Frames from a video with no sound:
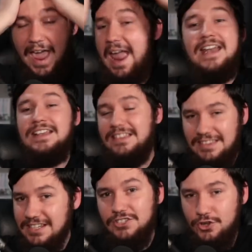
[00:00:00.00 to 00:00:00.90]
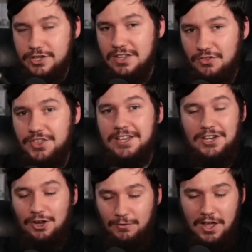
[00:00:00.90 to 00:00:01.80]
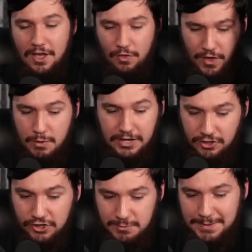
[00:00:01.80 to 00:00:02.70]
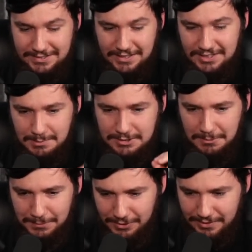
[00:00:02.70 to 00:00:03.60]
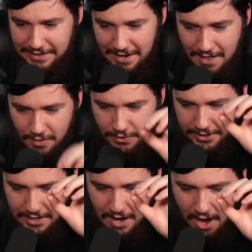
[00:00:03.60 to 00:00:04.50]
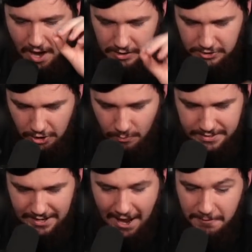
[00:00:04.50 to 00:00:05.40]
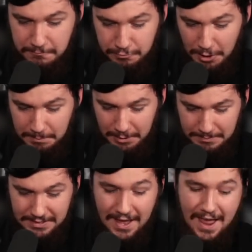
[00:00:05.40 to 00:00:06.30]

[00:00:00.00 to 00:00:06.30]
anything you can think of, there are going to be systems deployed that are going to have problems.